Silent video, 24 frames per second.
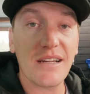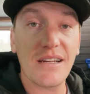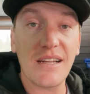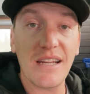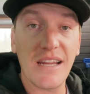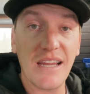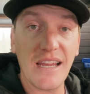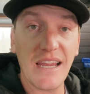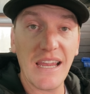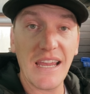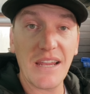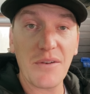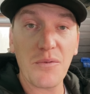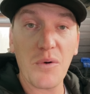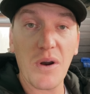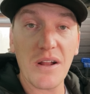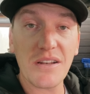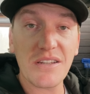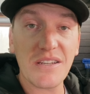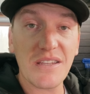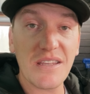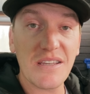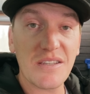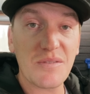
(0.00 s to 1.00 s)
and
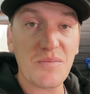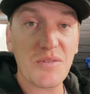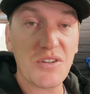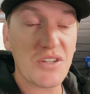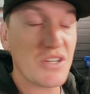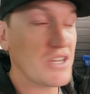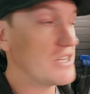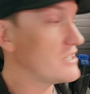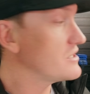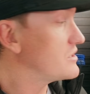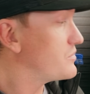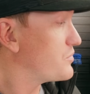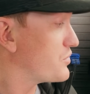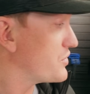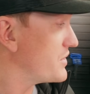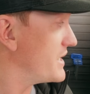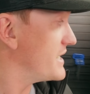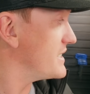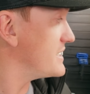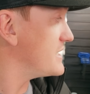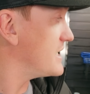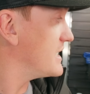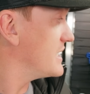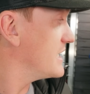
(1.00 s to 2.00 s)
watch these machines
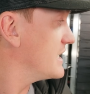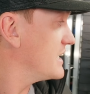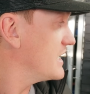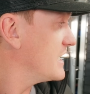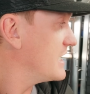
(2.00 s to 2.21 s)
print,